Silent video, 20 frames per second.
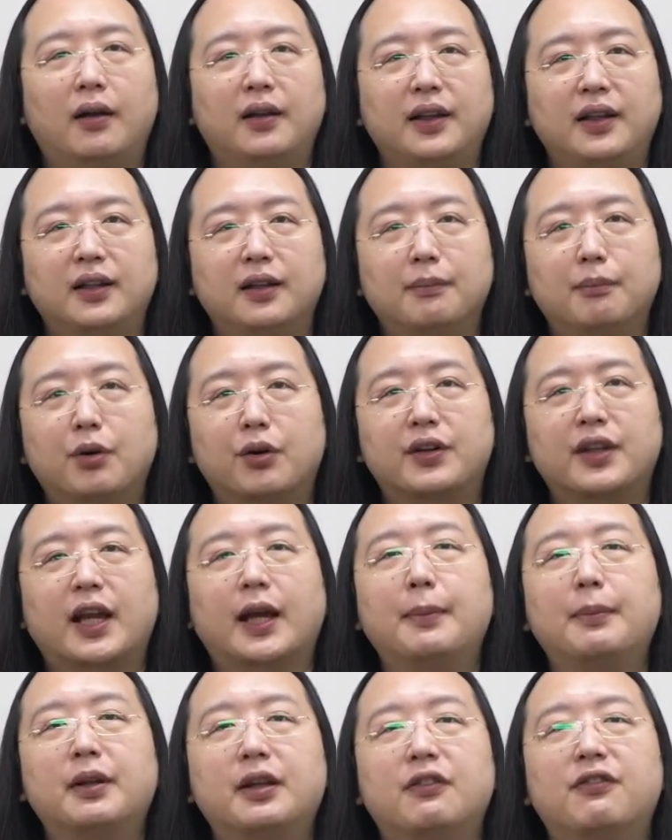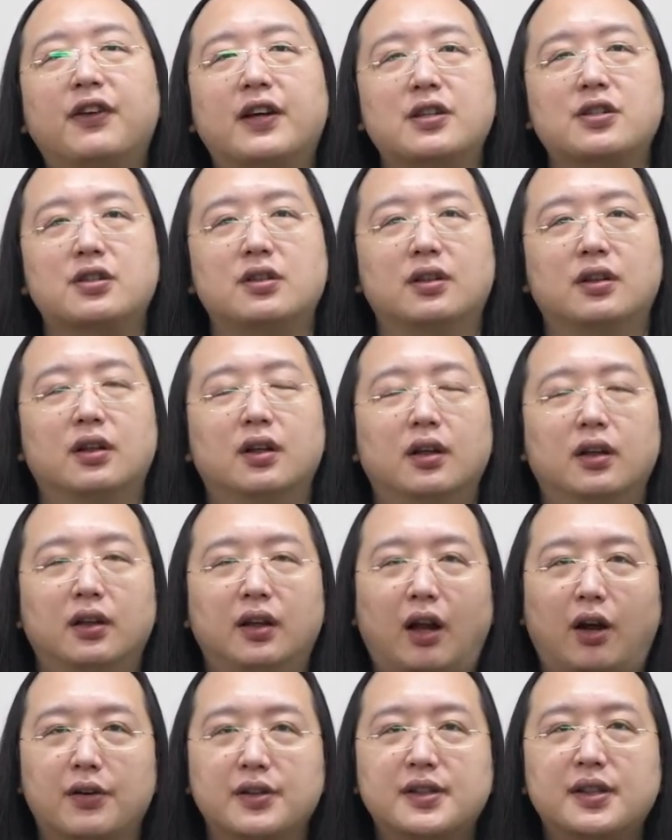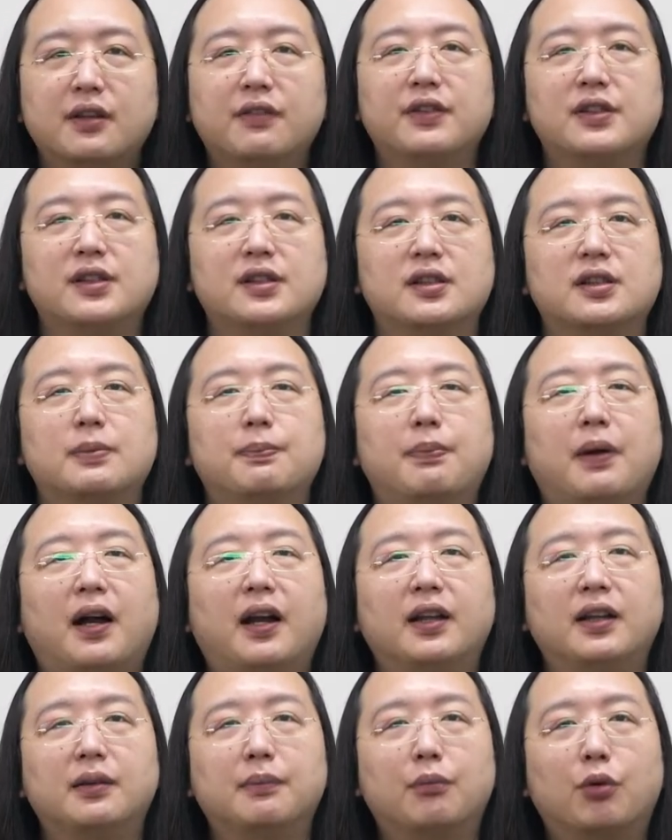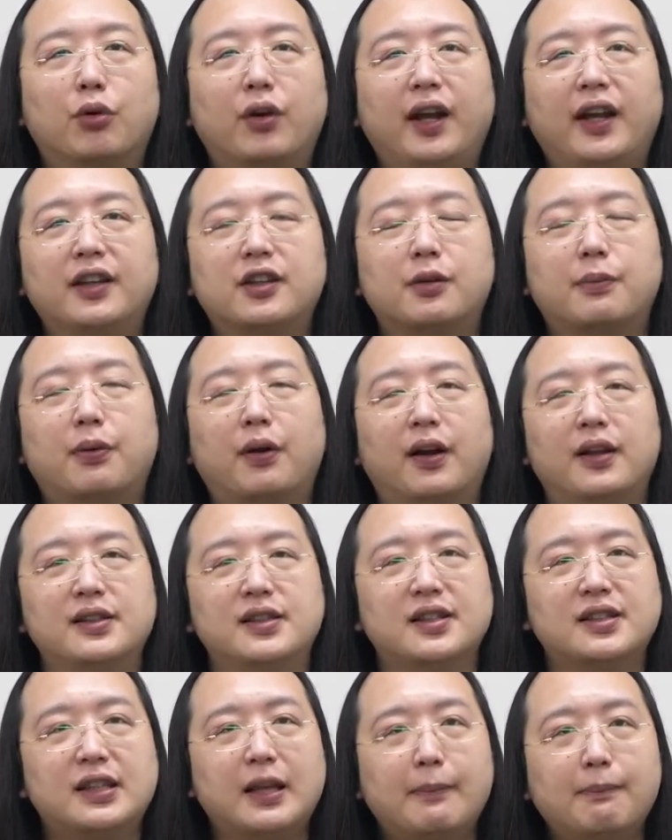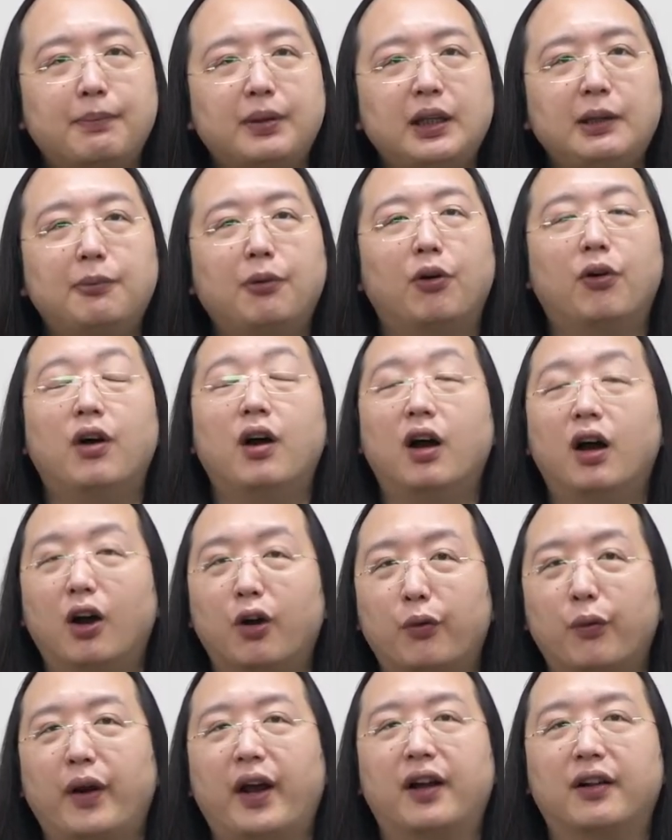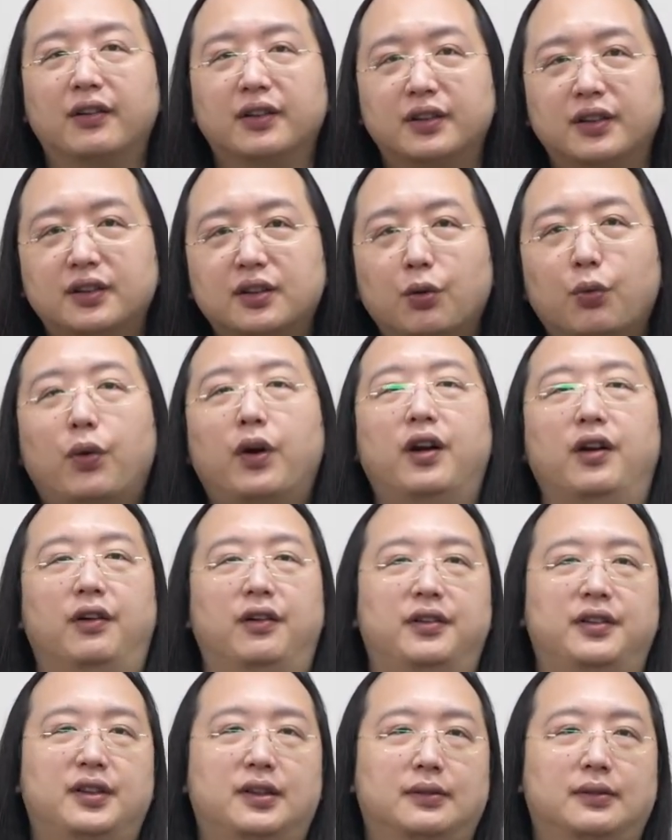in a more timely fashion, our services by the more enterprises and people around the world.